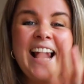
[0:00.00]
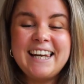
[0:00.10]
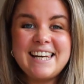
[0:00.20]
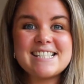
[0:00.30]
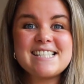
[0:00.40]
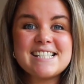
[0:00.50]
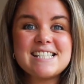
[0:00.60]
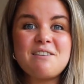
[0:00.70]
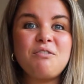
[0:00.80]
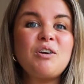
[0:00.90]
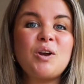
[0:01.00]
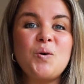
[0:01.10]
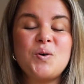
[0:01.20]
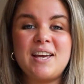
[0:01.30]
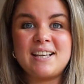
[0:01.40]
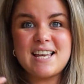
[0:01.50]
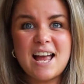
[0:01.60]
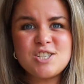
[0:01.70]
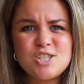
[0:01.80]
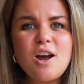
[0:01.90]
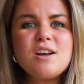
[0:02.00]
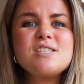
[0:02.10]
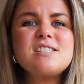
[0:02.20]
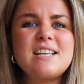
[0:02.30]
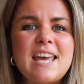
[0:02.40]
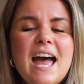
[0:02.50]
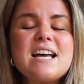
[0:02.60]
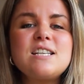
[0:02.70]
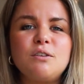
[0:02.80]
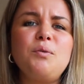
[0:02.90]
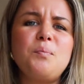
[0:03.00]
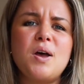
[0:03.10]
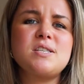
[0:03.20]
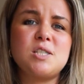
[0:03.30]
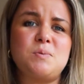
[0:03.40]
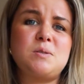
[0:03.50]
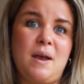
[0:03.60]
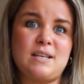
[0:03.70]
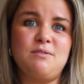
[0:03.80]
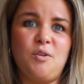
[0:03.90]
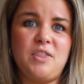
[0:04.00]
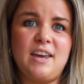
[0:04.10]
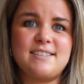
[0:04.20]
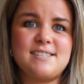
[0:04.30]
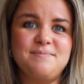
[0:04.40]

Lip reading: Listen to different recordings and just get a different person's perspective on things.